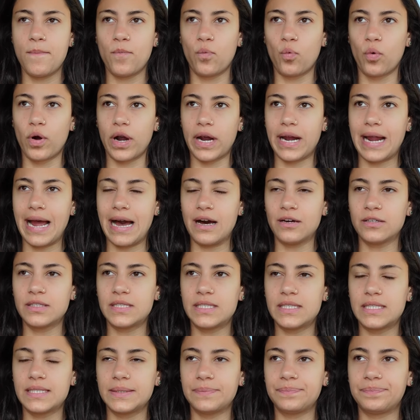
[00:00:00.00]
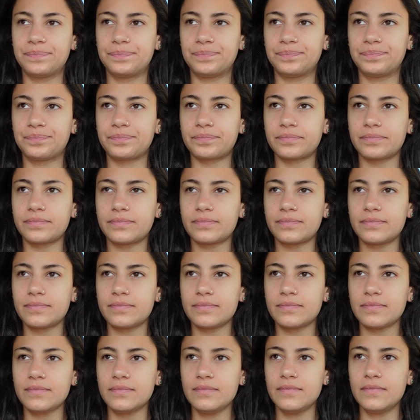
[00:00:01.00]
workout,
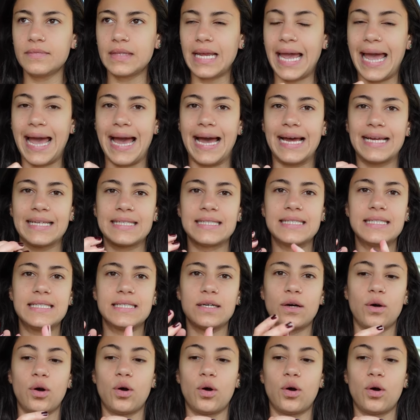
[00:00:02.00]
and